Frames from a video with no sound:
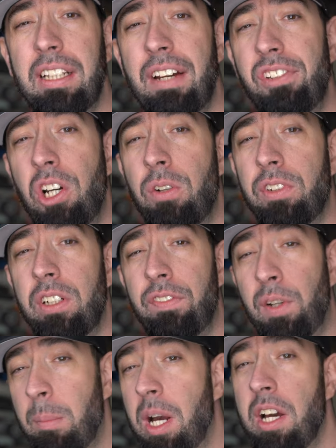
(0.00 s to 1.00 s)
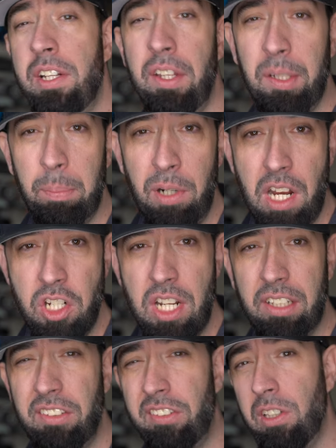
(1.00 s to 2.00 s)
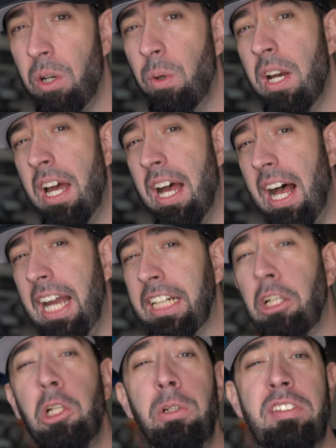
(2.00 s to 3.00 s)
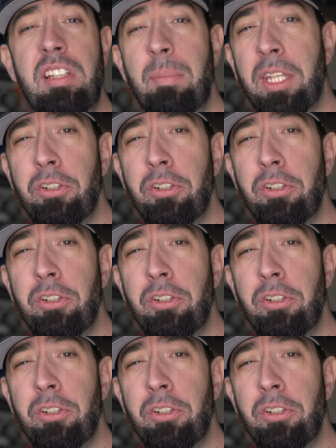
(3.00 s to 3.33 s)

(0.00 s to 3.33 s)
left over from another project, so I glued some of